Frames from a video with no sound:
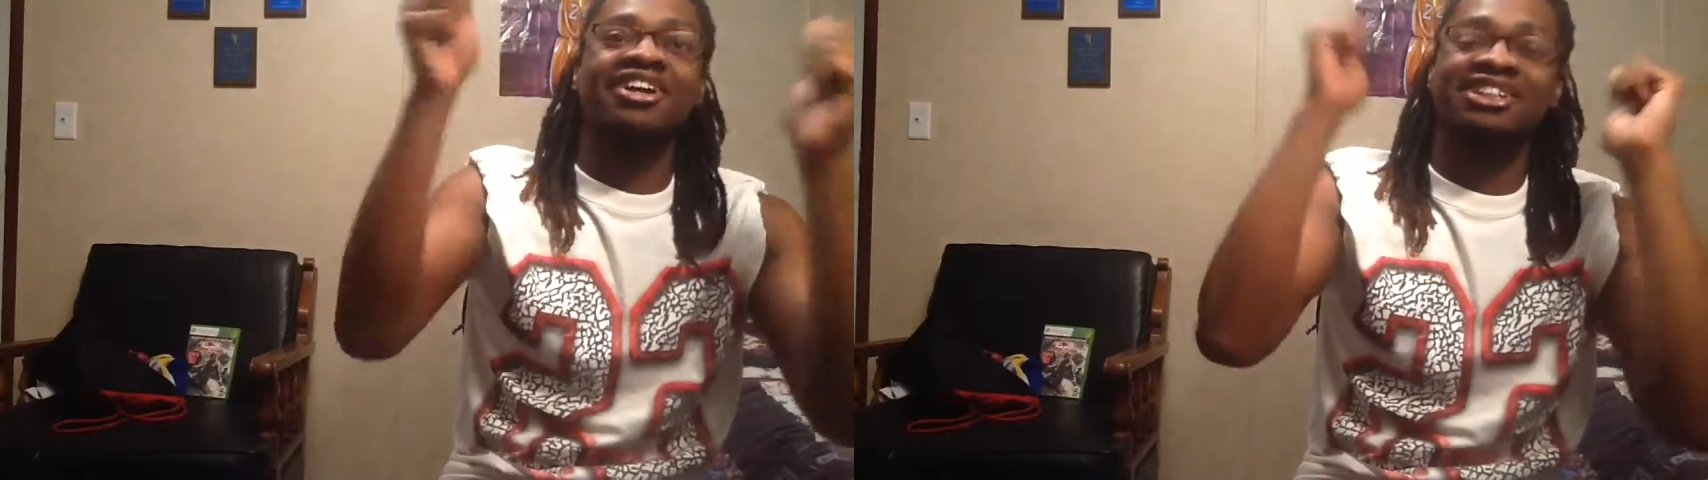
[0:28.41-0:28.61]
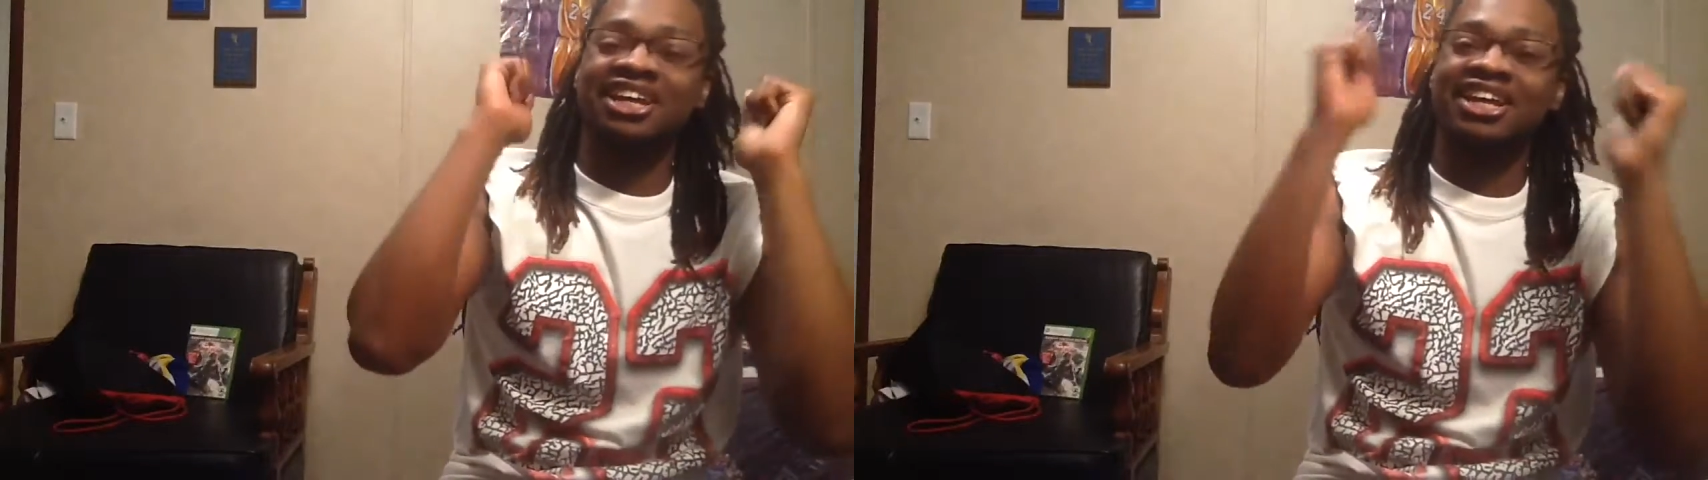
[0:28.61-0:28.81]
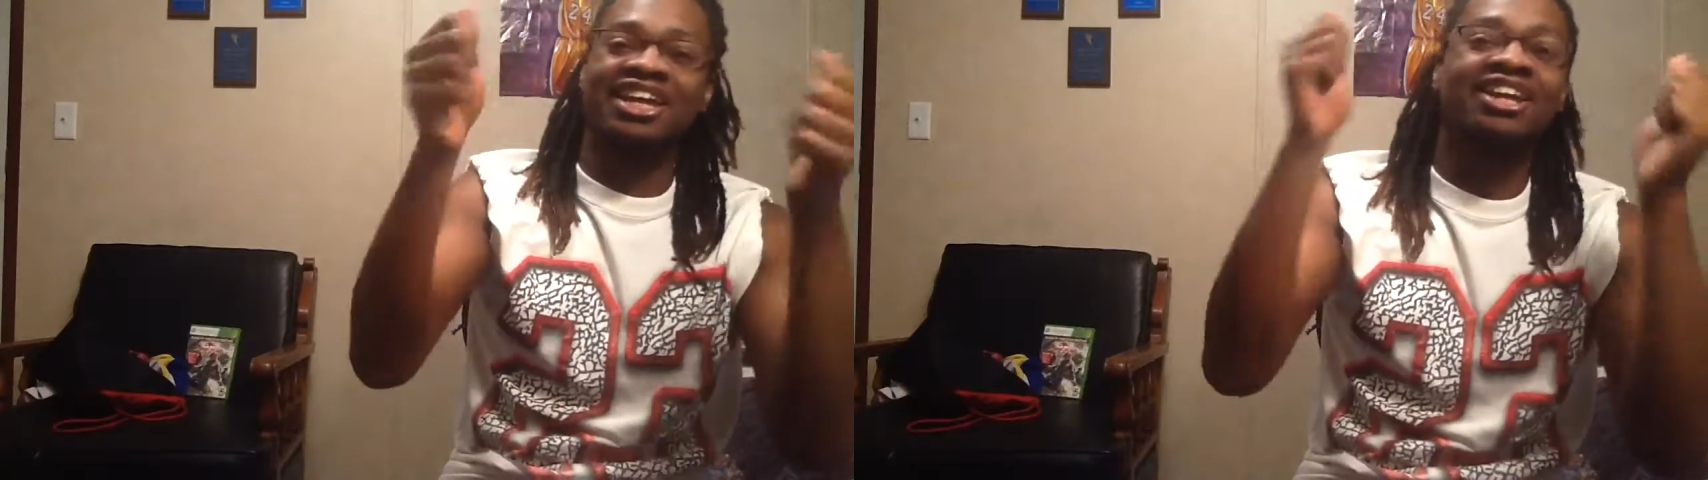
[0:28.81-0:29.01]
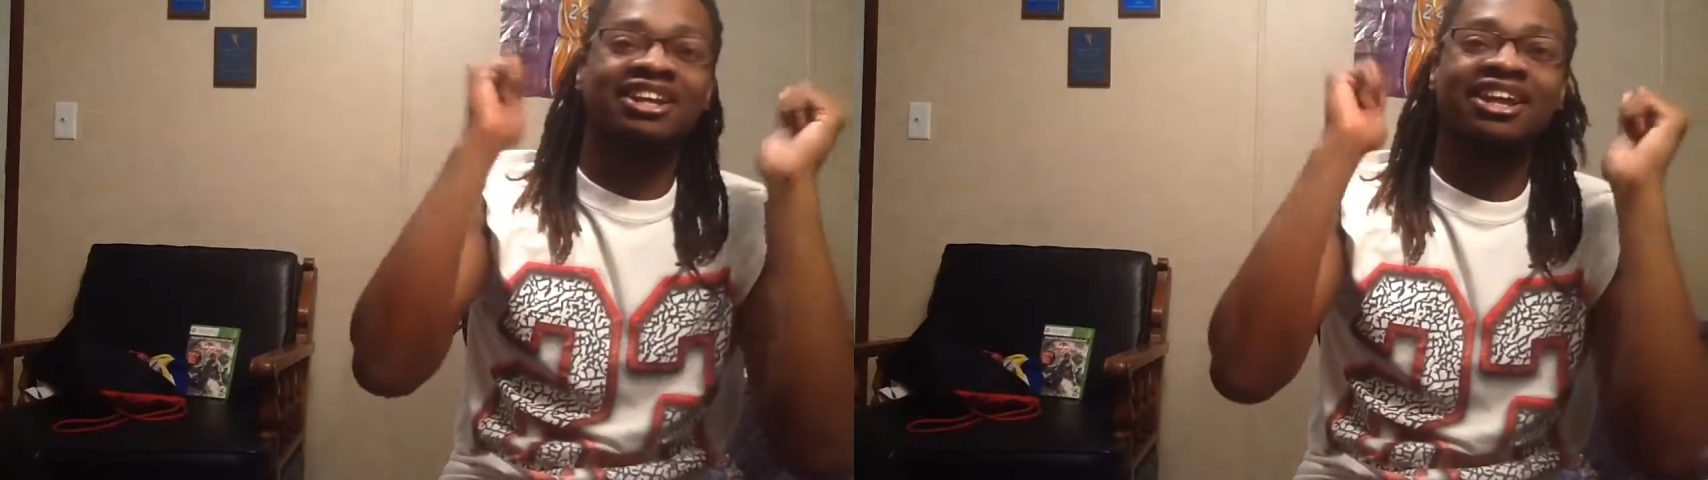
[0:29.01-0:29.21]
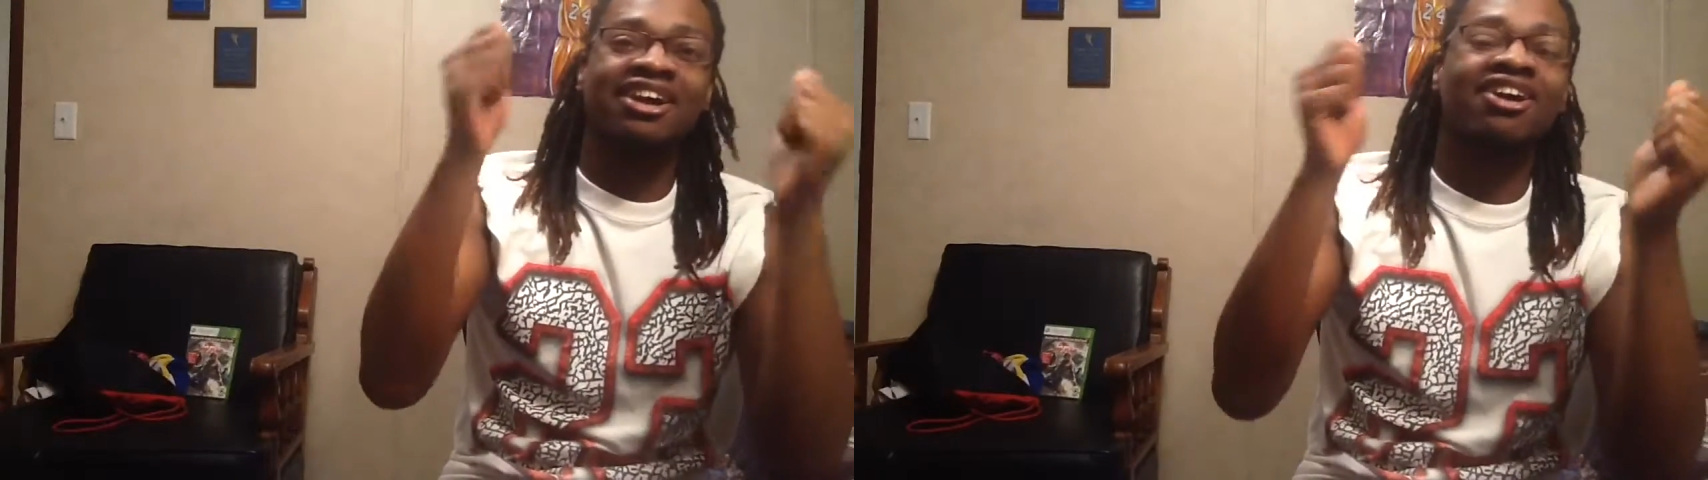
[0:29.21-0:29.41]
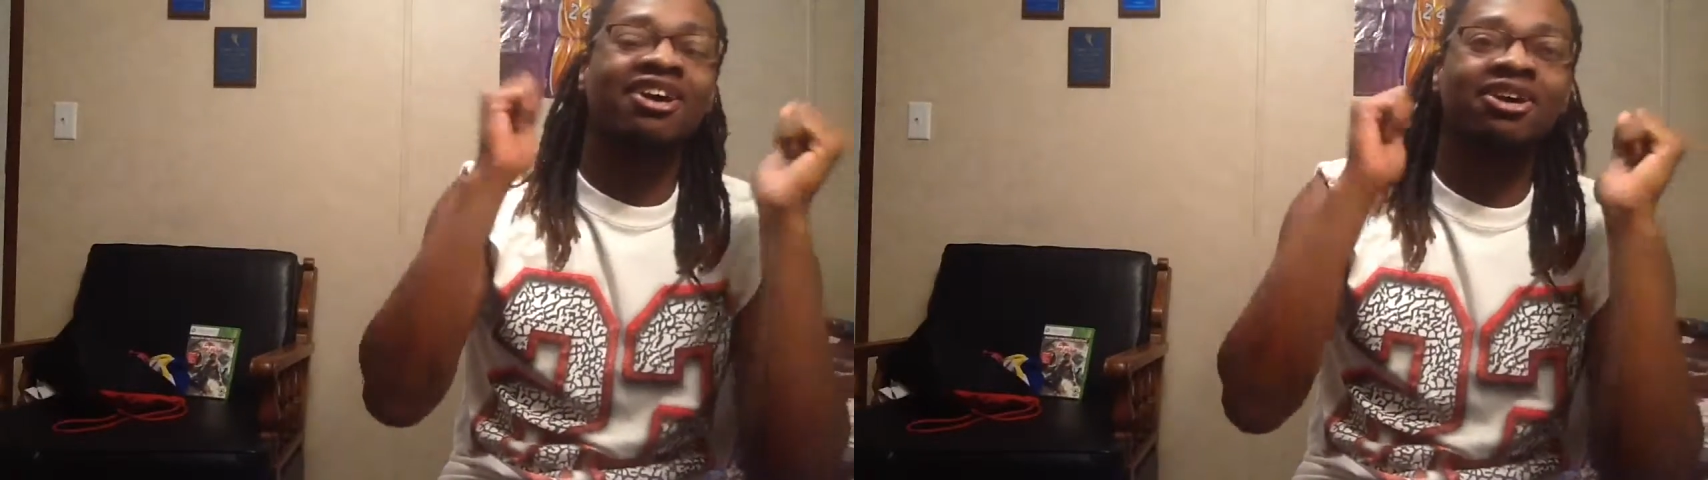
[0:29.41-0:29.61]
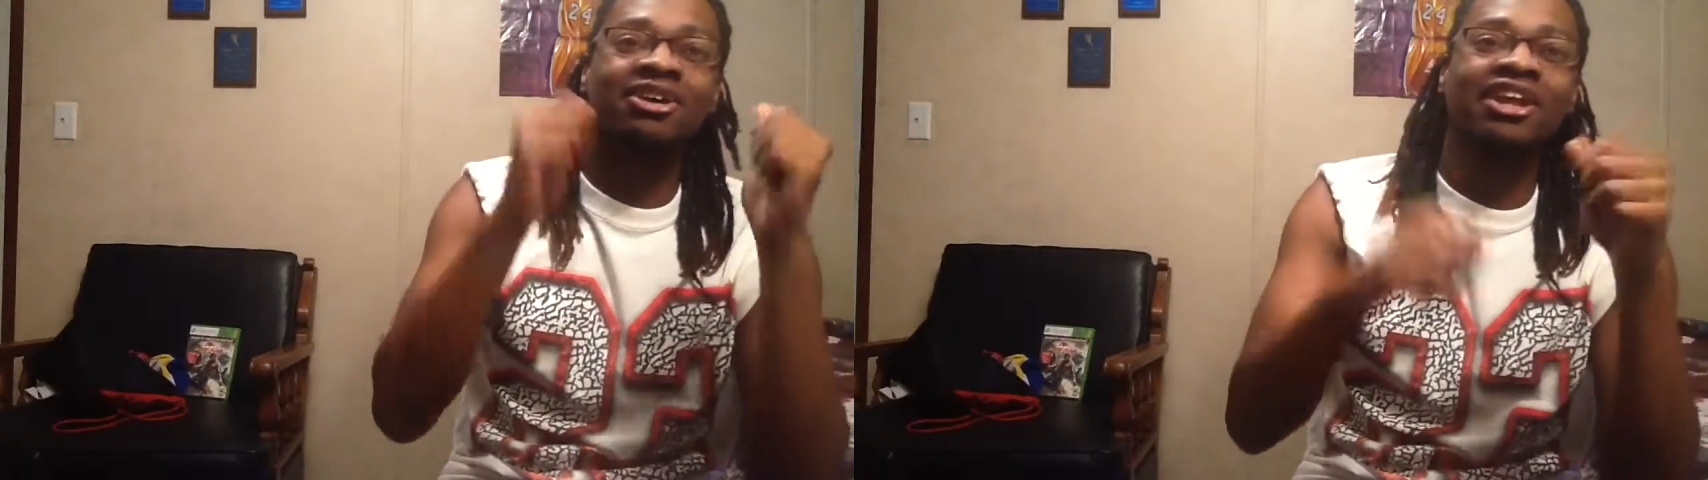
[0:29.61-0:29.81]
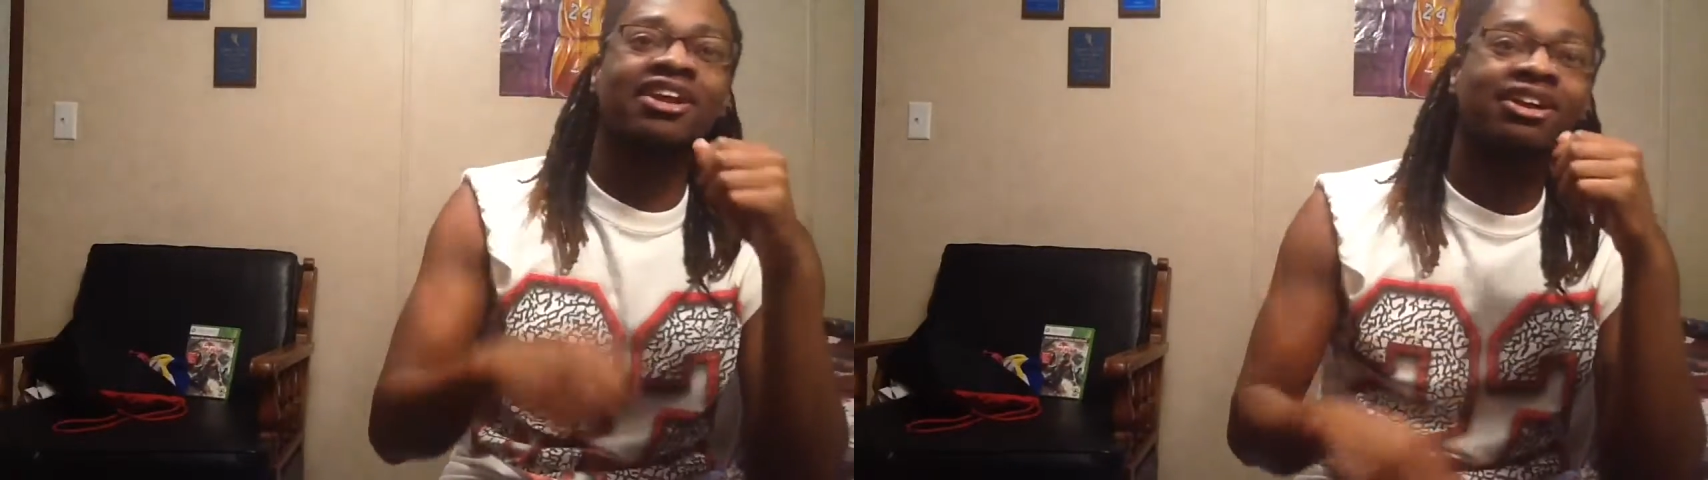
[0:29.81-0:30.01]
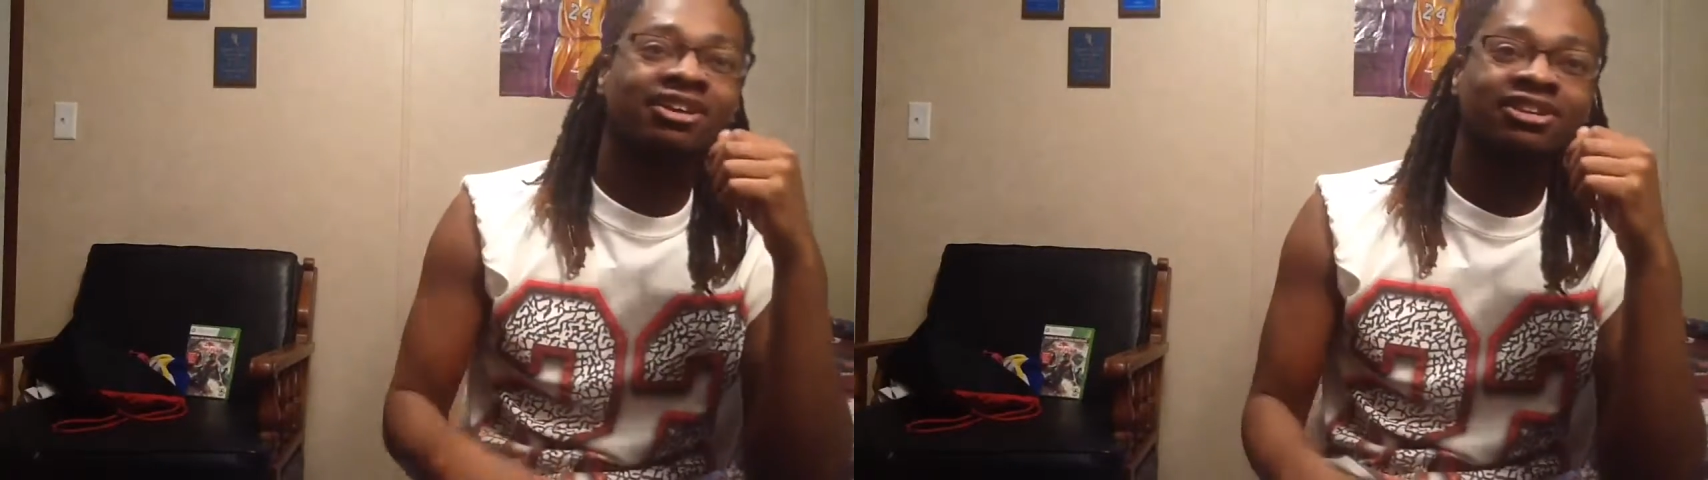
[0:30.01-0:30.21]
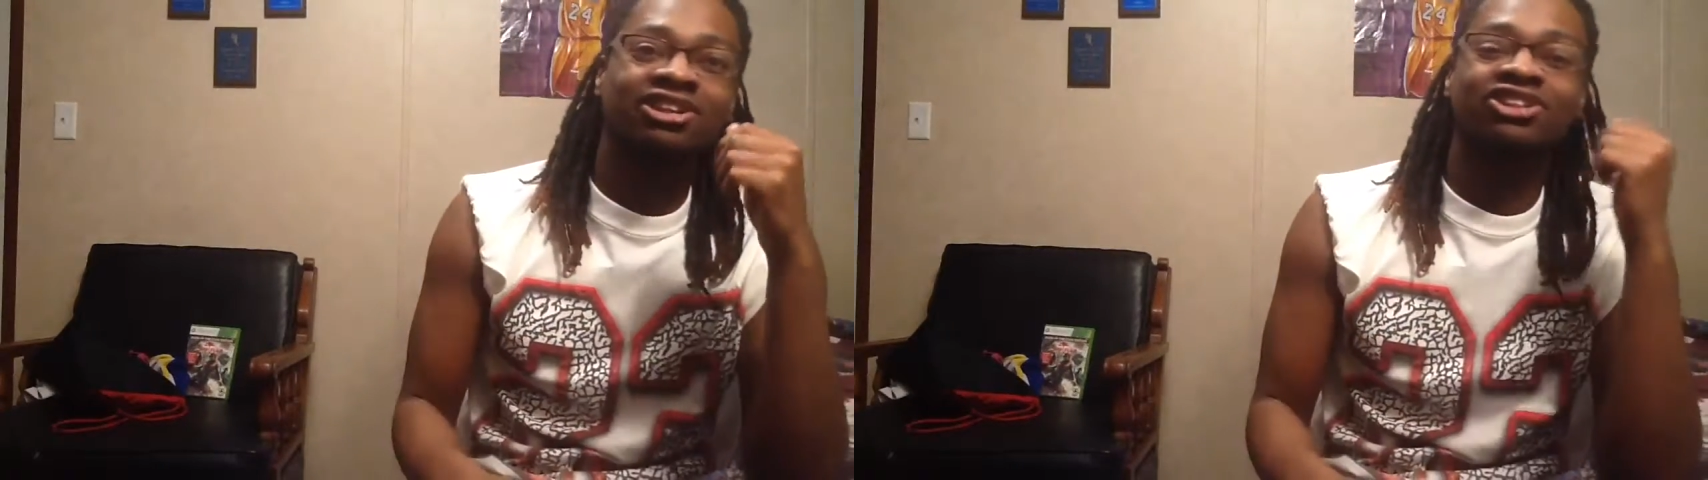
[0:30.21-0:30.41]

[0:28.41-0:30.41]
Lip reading: Just hitting the